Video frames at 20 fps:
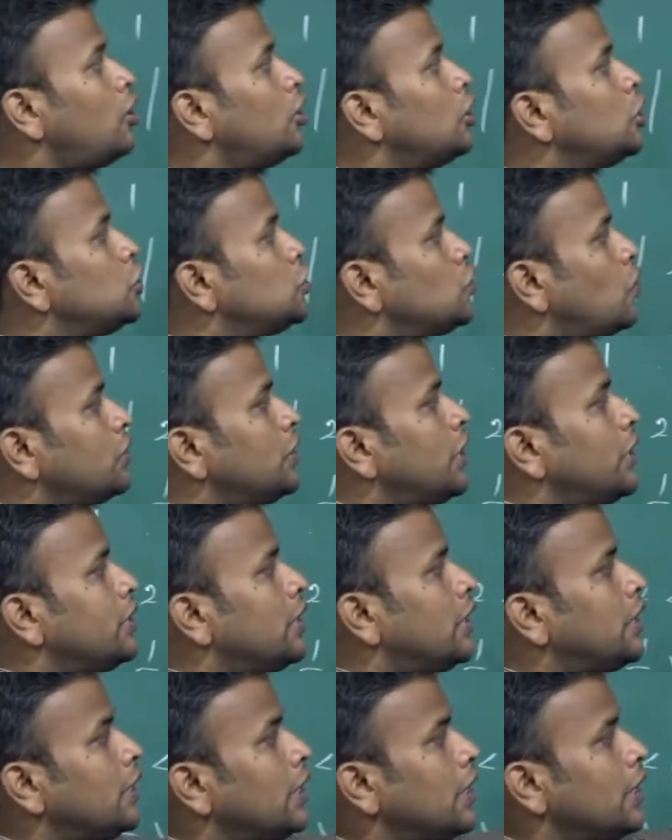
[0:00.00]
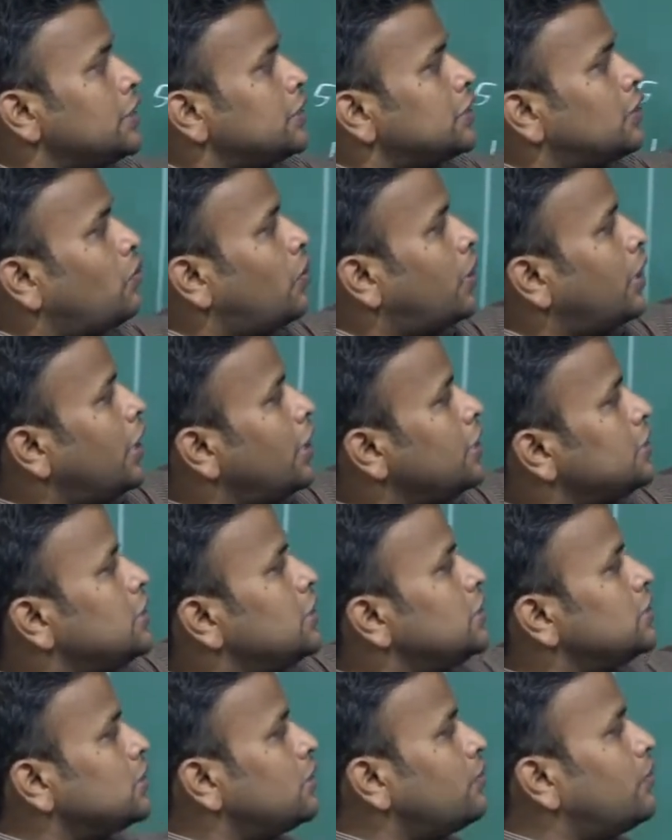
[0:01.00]
Show that the relation
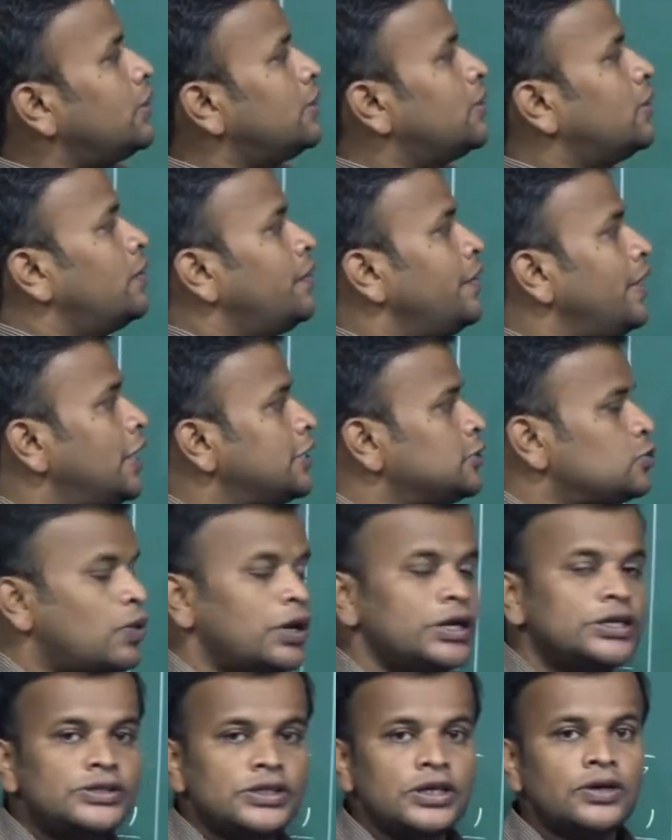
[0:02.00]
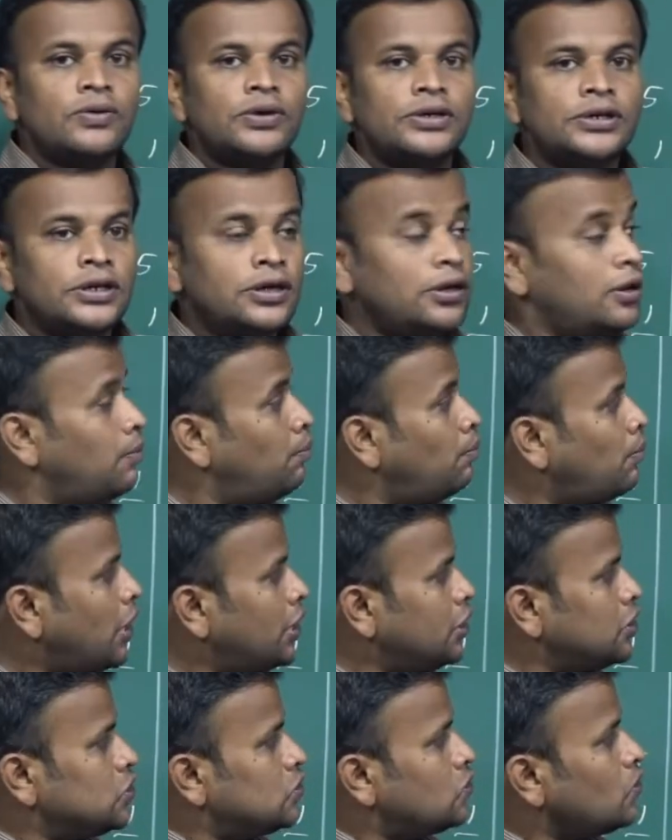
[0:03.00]
is given. xy is equal to
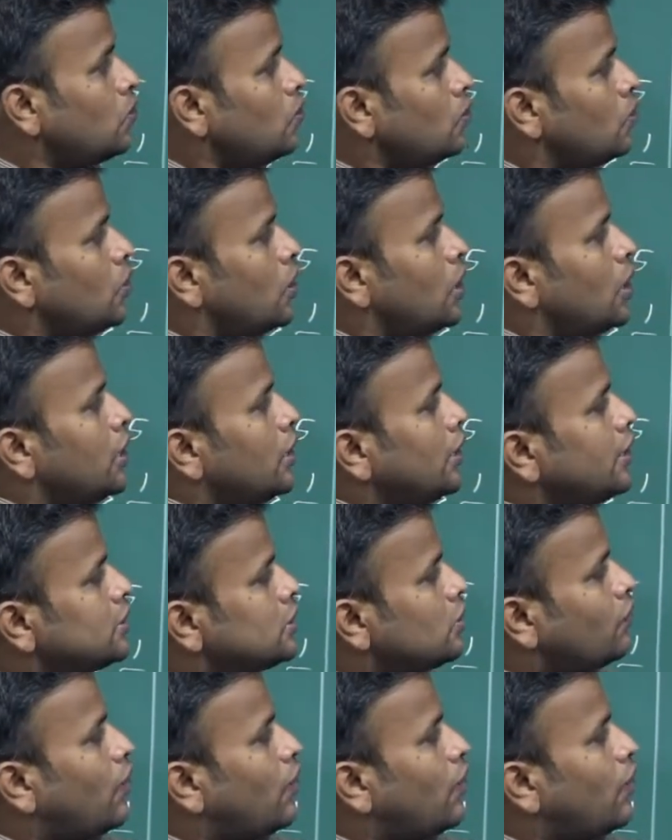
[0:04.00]
minus 2 is a